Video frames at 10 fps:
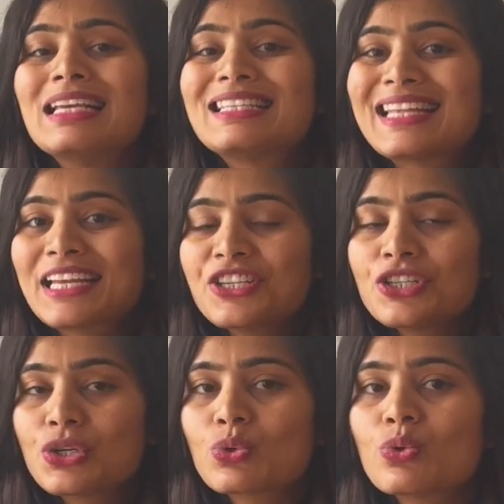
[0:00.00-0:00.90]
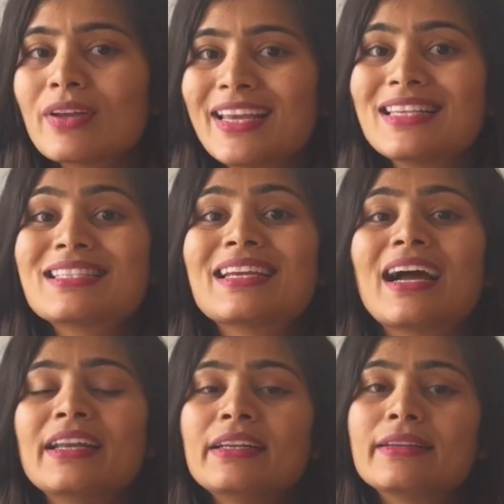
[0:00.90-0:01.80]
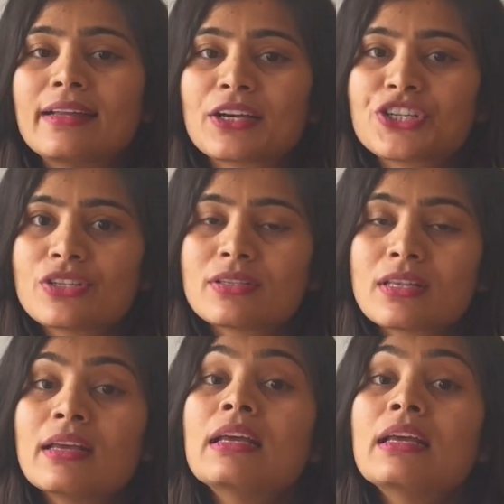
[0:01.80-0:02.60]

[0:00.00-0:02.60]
Section 2 is regarding deductions,